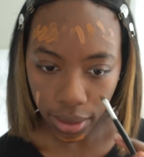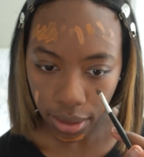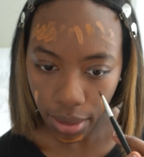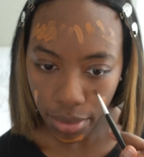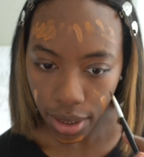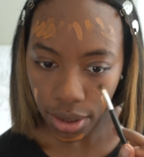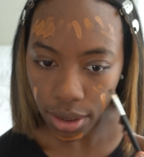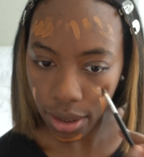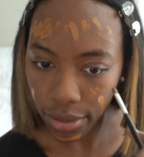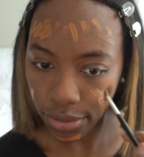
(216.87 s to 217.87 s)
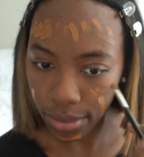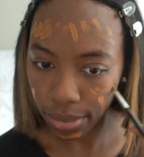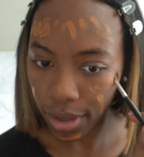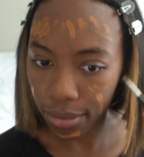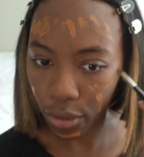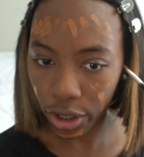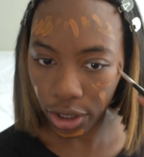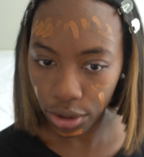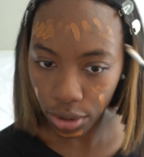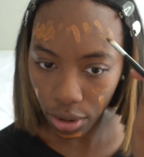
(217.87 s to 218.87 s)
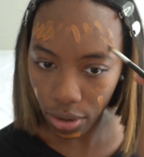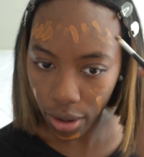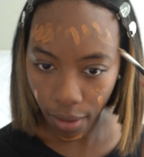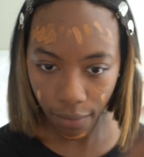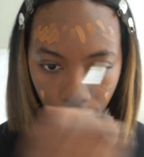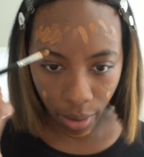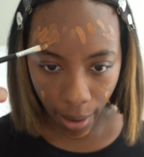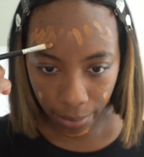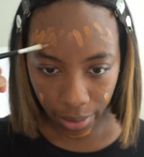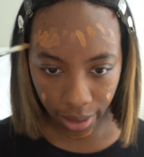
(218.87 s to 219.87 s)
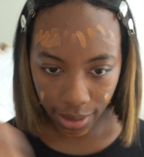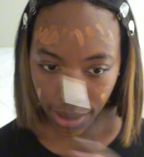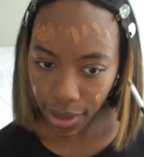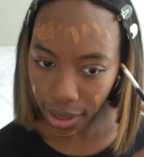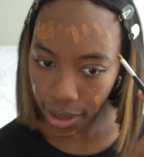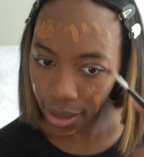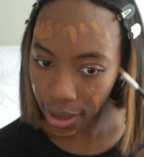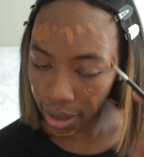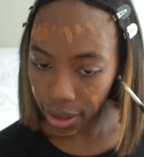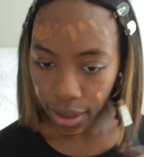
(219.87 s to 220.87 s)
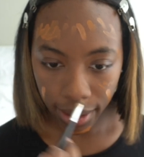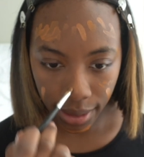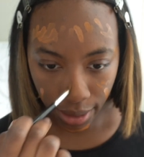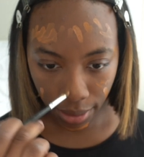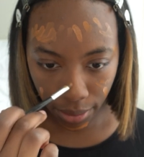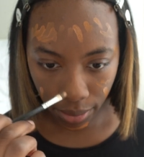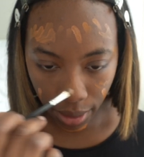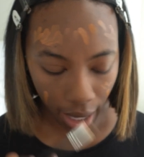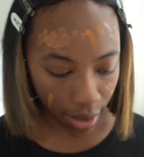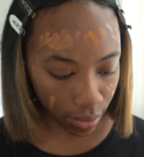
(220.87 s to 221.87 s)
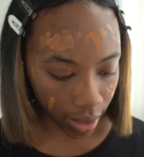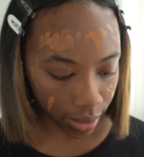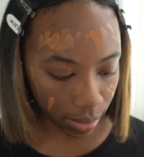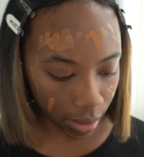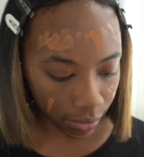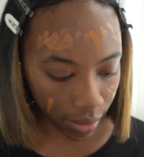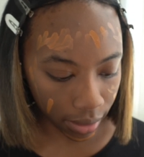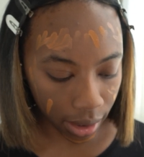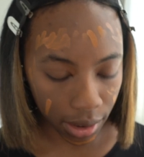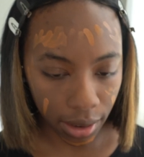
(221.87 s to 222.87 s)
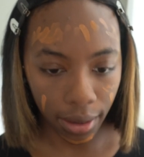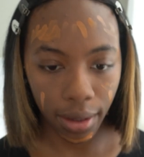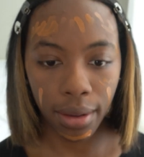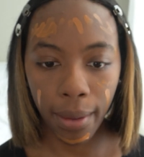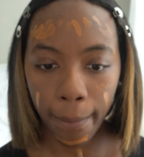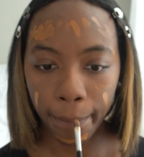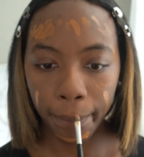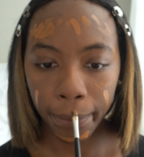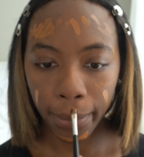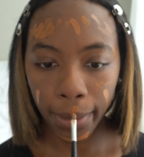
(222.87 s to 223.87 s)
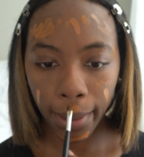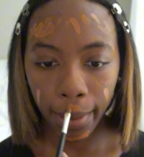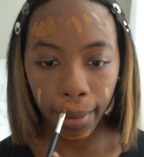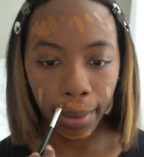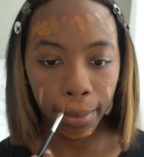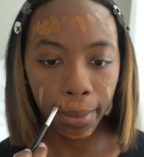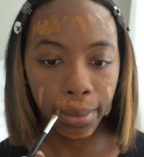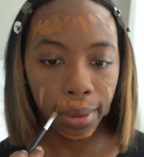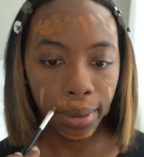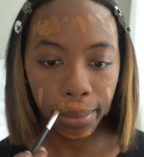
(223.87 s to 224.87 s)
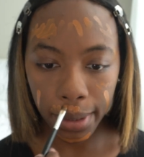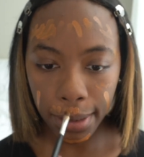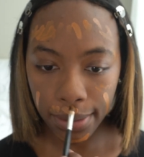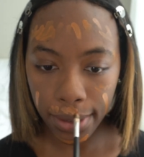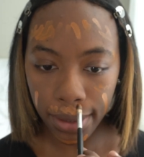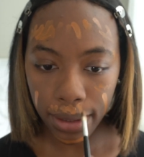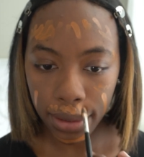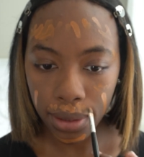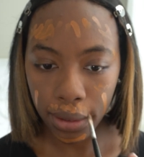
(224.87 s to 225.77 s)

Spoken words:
To me, it just gives me more control over where I'm placing it, because I don't like too much foundation either. Cover up the little peach rose,